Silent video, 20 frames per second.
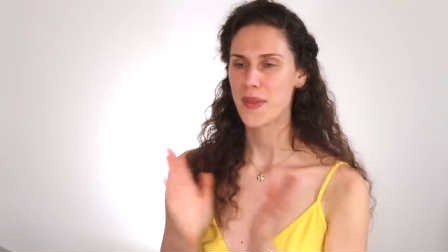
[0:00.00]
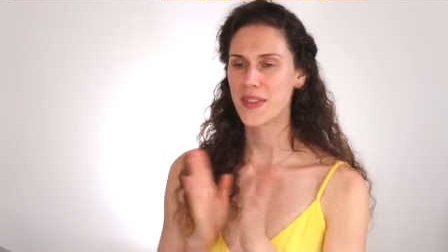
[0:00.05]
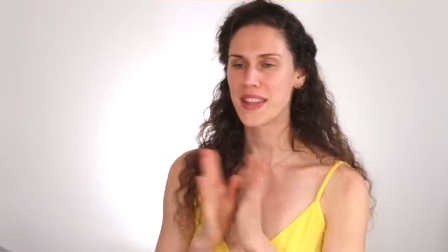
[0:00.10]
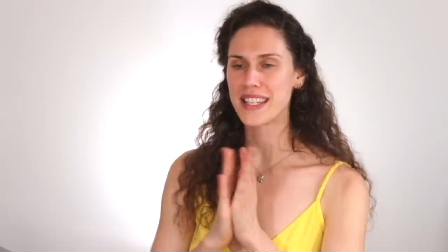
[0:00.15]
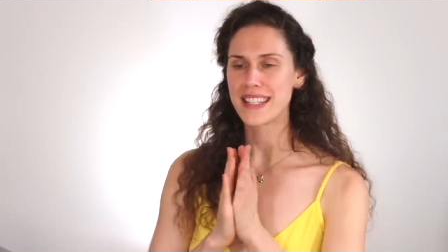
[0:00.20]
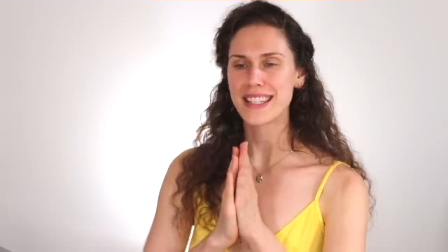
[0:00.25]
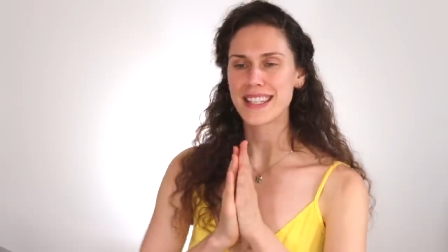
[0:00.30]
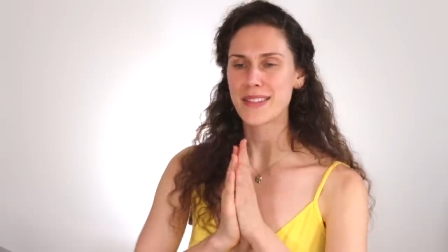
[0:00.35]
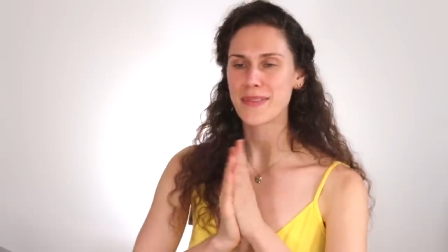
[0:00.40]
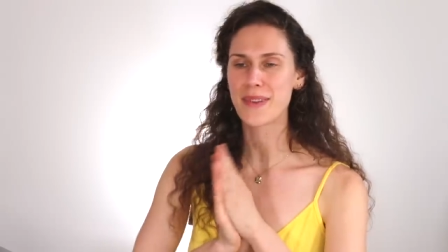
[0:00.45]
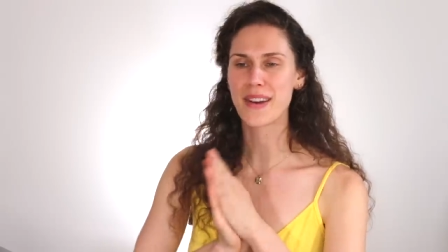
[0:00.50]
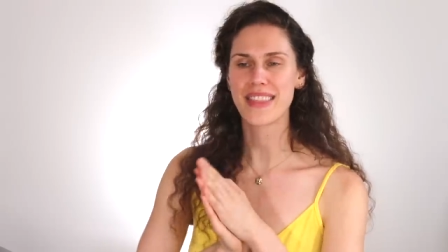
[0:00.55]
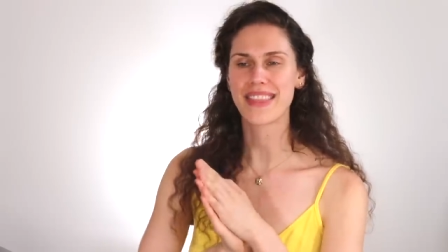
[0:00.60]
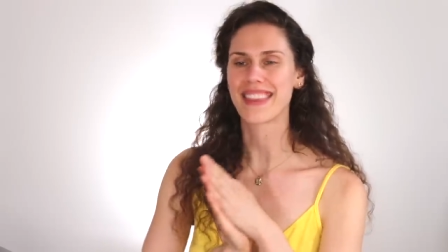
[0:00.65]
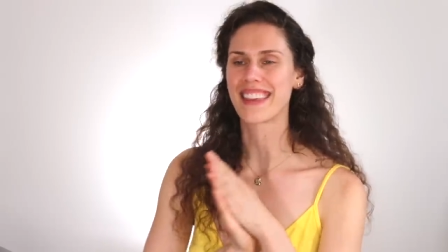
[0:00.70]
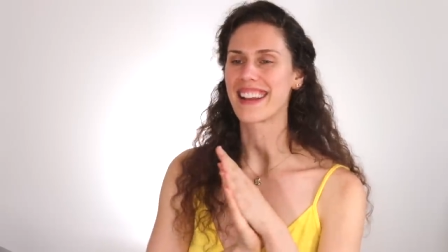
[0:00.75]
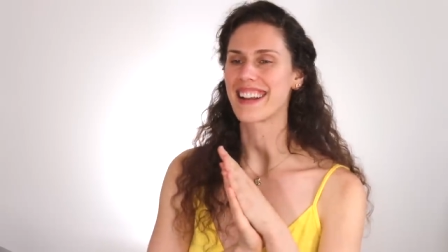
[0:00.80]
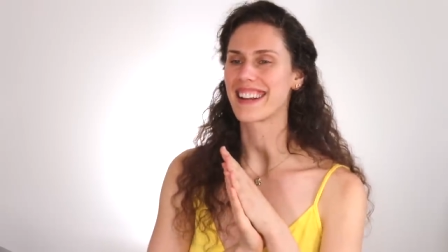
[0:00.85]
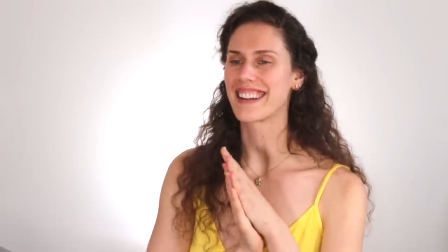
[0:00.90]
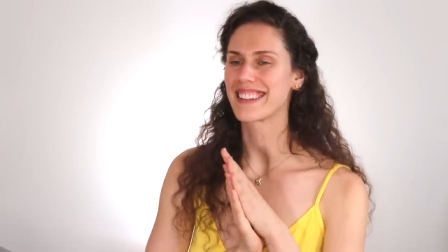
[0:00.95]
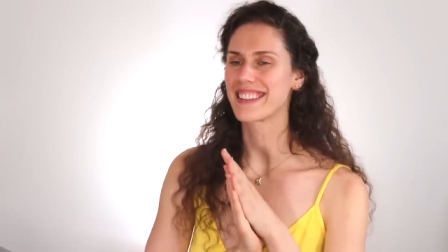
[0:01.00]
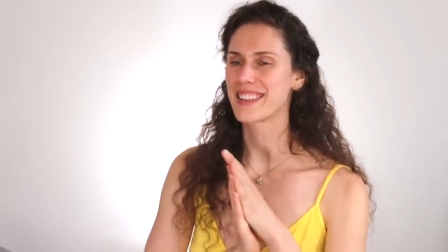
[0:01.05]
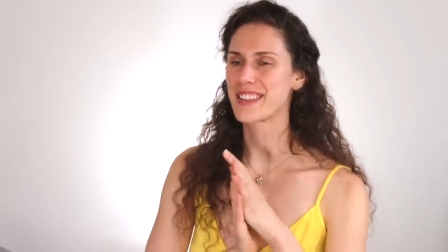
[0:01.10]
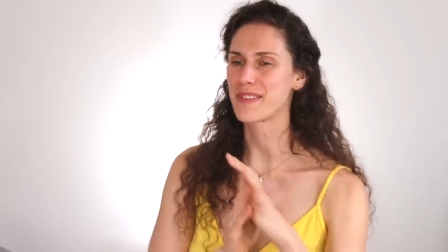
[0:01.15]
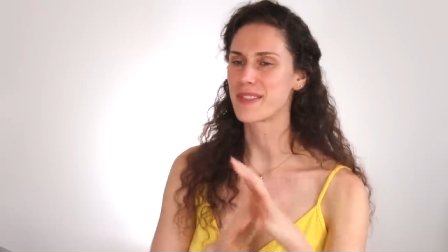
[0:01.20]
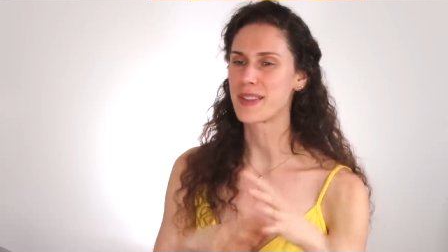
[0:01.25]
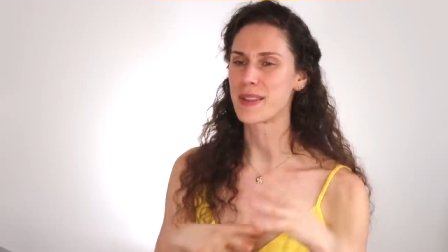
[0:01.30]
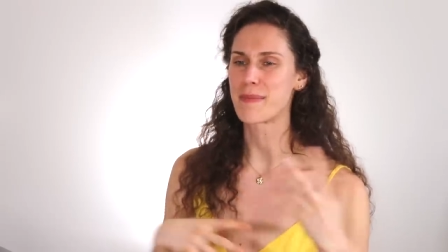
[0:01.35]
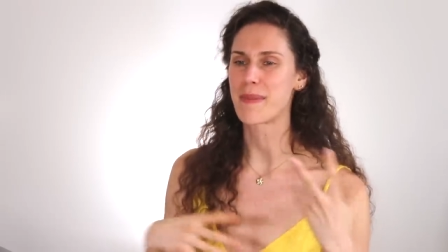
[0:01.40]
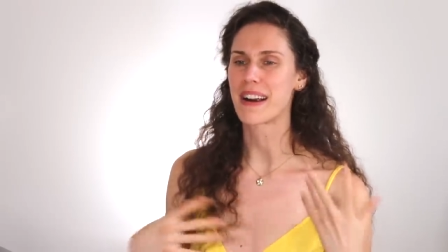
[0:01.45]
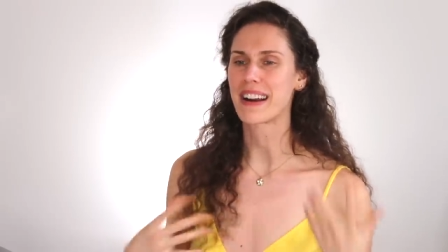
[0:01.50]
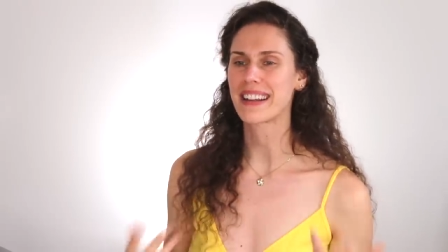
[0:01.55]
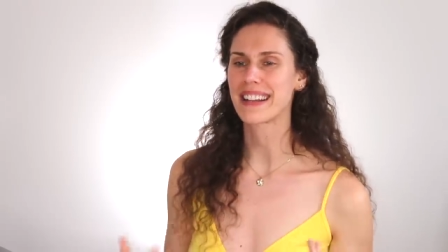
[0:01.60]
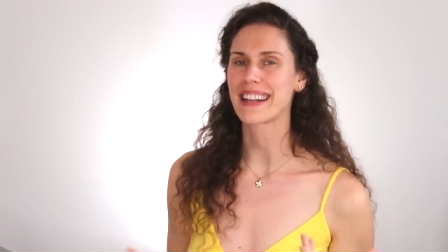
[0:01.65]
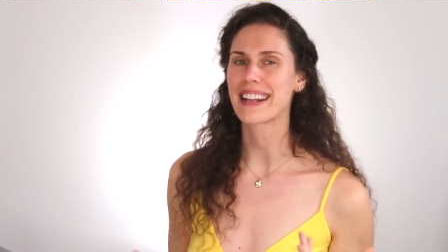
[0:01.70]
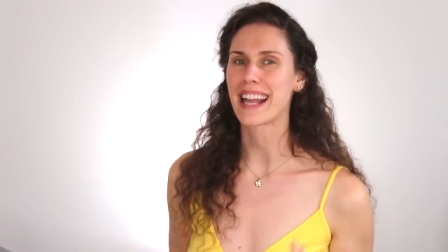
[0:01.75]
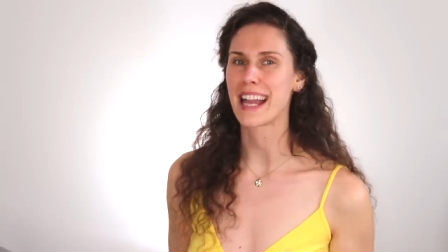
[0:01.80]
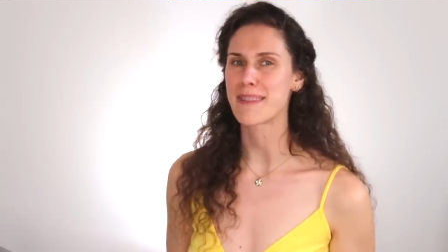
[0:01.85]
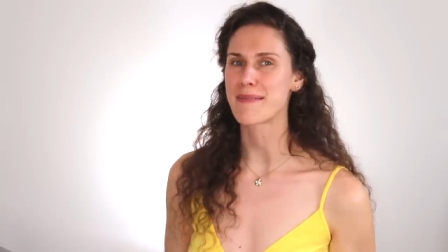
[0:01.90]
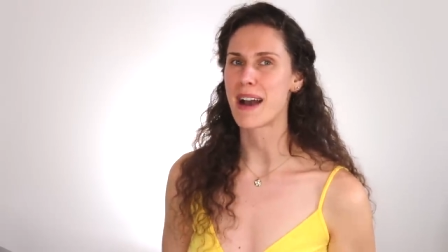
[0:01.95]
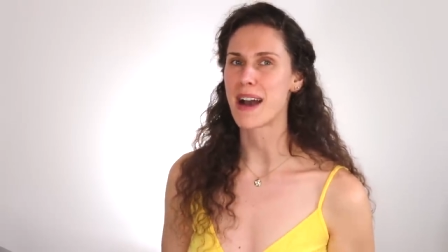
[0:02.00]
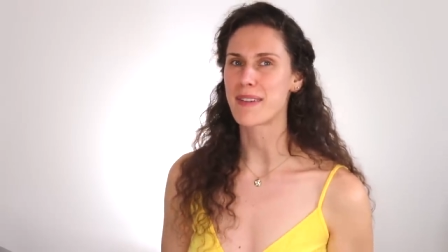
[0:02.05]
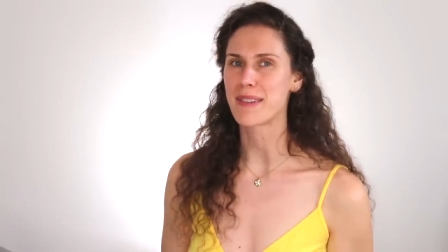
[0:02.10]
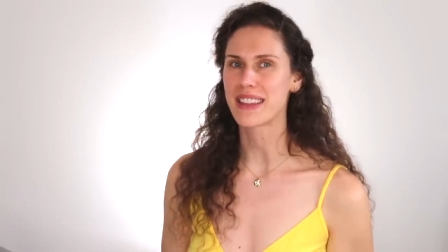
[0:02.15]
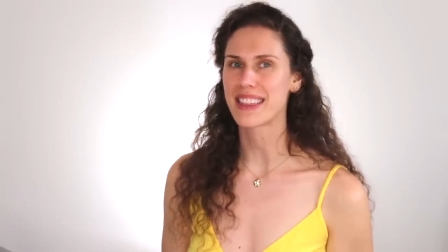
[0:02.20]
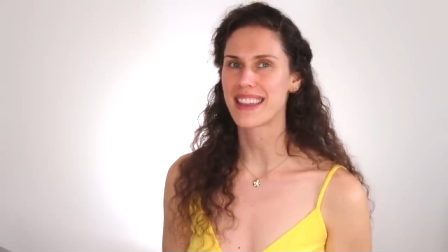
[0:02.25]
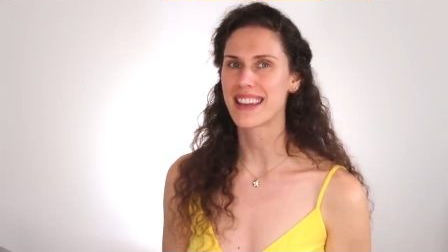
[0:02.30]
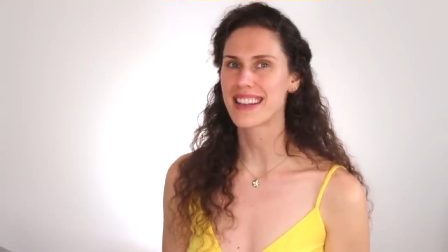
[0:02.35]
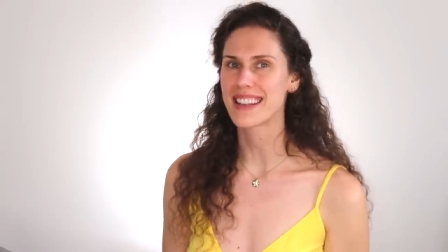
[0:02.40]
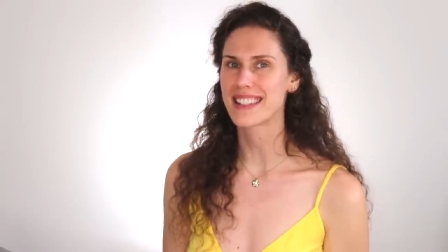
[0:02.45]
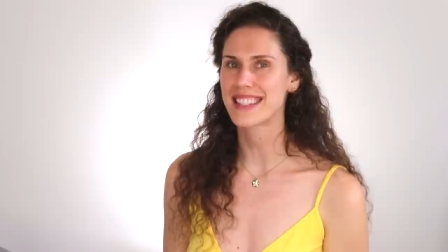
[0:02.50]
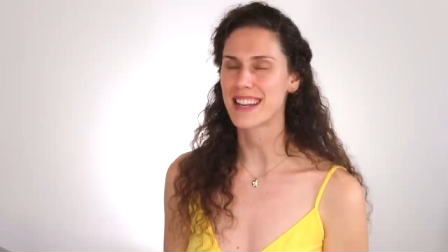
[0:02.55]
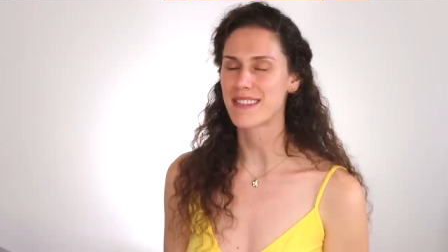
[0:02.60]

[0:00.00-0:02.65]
This is one thing that when the marketing came out with this,